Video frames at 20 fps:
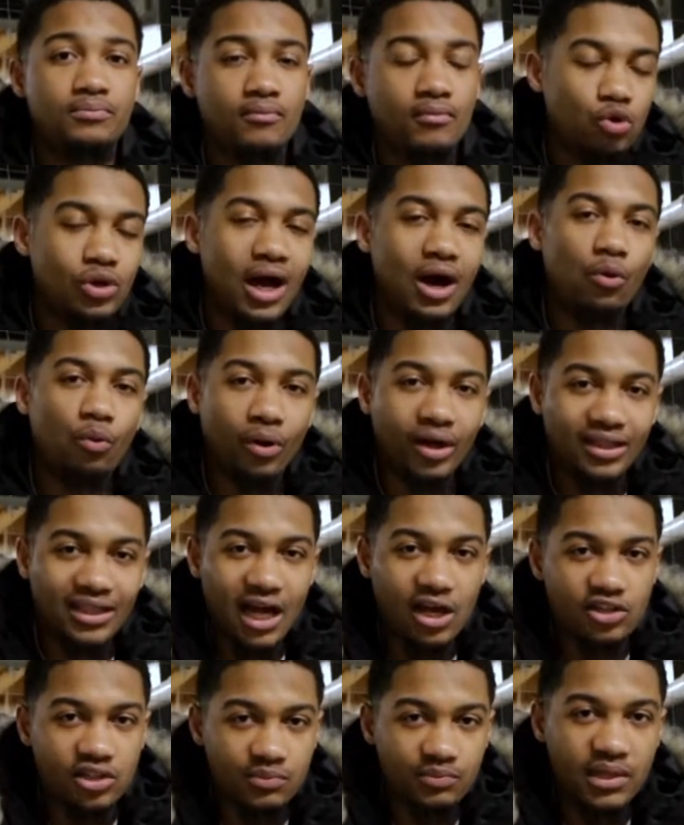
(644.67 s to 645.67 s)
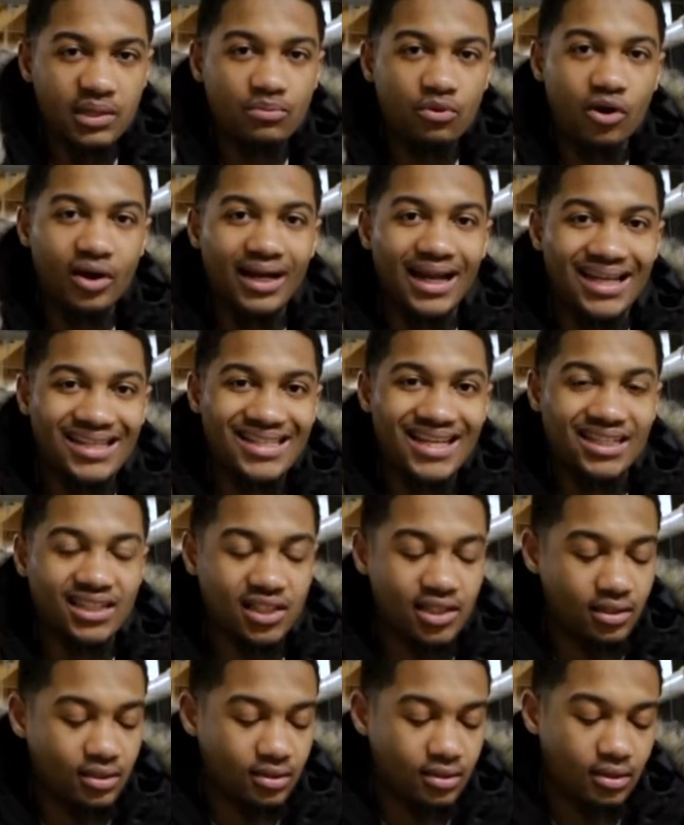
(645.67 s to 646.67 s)
You got 1,000 people on that text
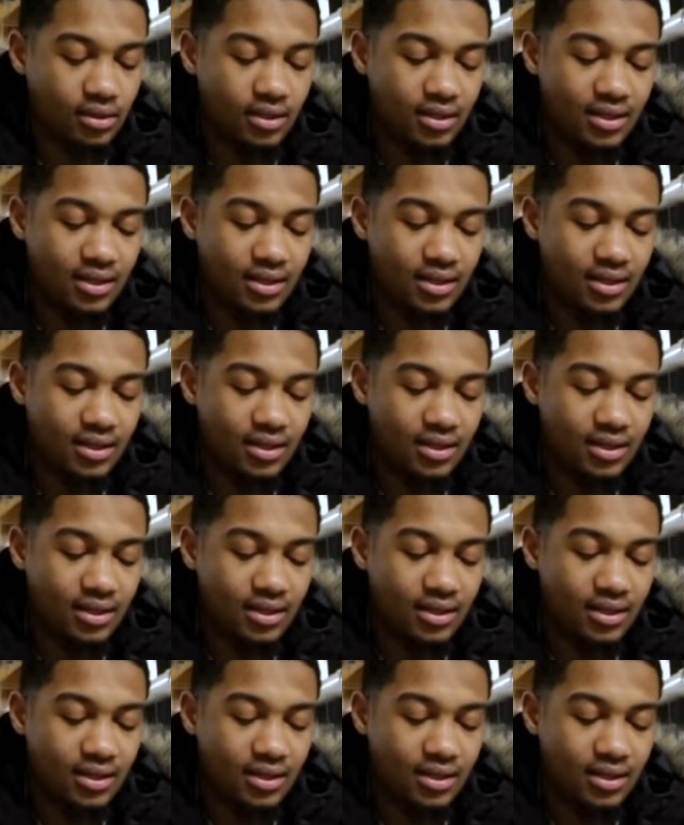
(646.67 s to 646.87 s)
list.